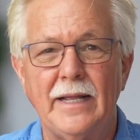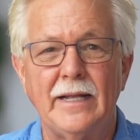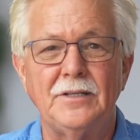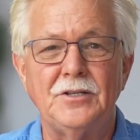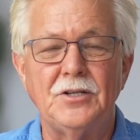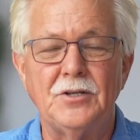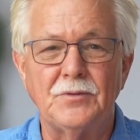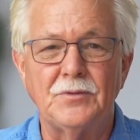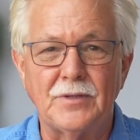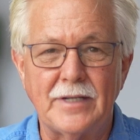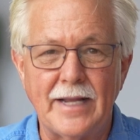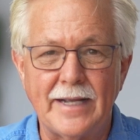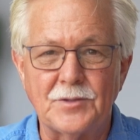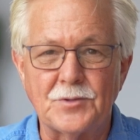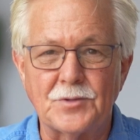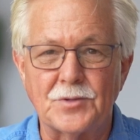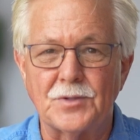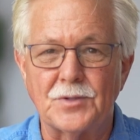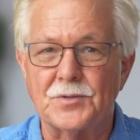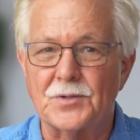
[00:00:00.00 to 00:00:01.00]
and
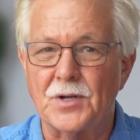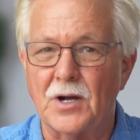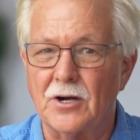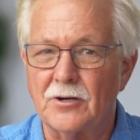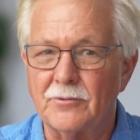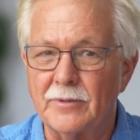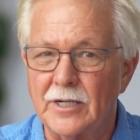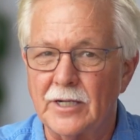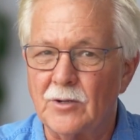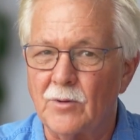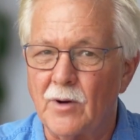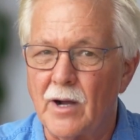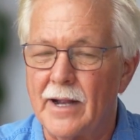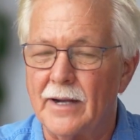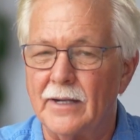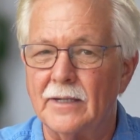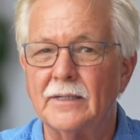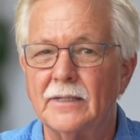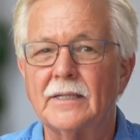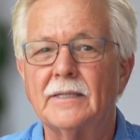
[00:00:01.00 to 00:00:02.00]
utensils are
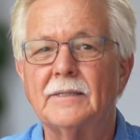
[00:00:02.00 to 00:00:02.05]
required.